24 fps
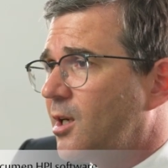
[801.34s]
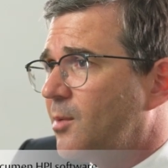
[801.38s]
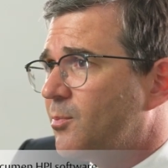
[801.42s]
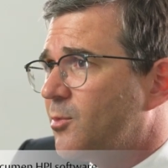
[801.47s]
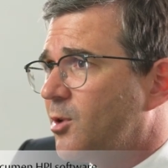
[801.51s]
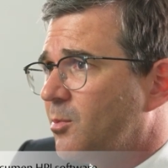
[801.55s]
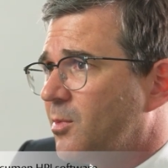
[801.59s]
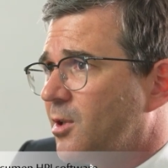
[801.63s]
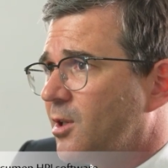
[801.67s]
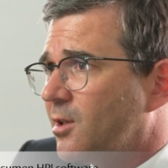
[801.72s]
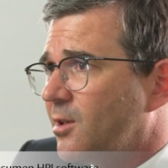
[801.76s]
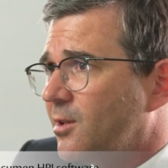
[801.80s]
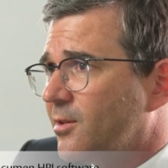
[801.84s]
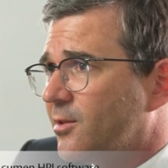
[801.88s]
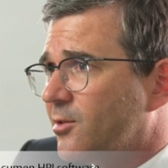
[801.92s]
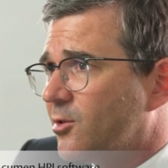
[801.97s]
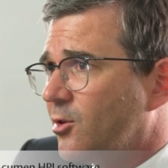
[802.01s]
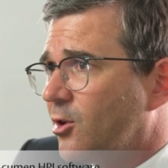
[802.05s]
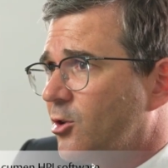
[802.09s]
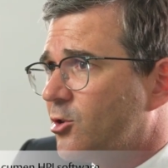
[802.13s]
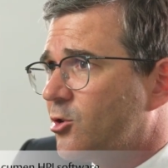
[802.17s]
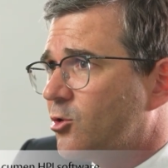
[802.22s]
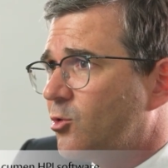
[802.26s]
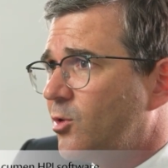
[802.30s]
abdominal
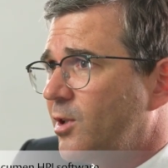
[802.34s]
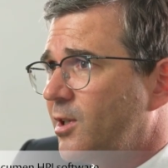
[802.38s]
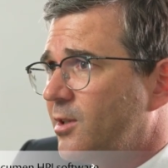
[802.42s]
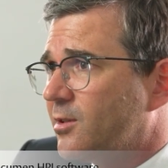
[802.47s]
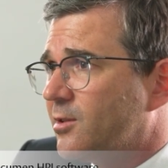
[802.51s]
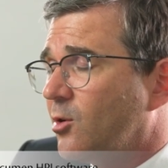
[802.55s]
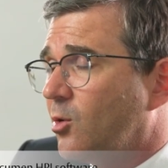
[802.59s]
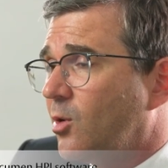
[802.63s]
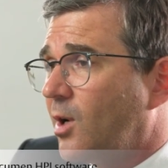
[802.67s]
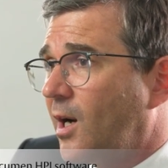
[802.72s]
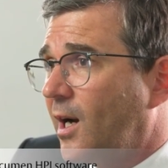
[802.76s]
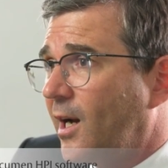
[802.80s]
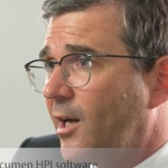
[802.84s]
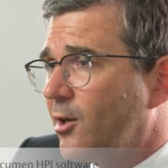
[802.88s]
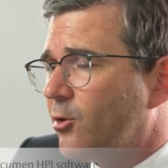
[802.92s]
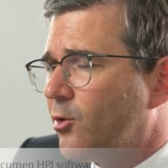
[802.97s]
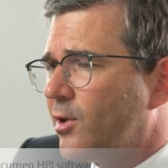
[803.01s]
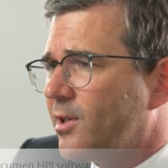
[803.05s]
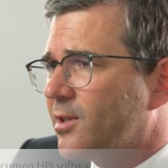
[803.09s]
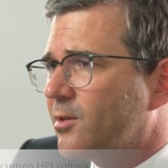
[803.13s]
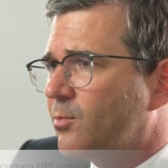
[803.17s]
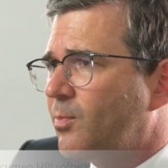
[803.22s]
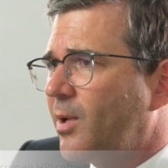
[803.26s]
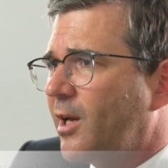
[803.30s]
surgery, so
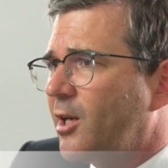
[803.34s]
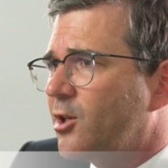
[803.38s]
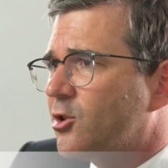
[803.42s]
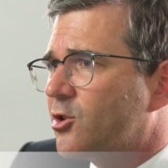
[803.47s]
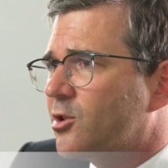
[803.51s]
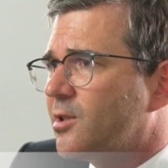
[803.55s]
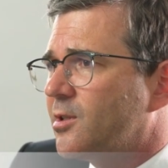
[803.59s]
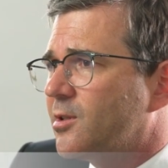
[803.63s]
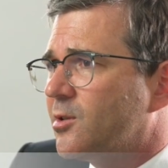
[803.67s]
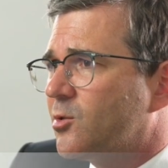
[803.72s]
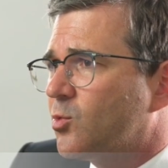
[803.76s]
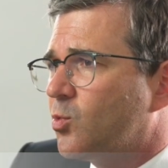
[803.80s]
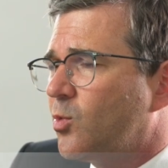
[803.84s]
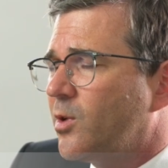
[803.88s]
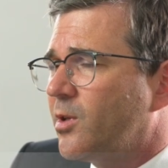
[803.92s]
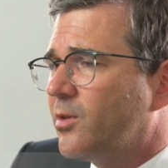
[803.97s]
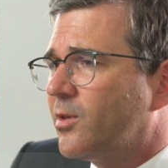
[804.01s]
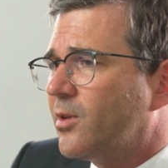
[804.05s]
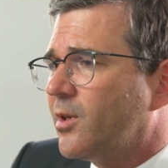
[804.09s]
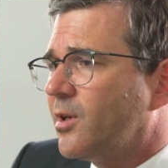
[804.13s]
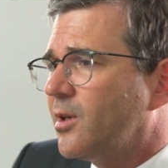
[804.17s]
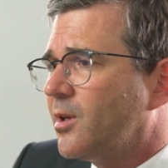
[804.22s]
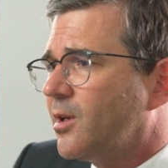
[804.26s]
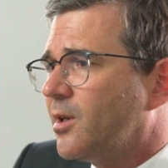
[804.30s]
high-risk patients with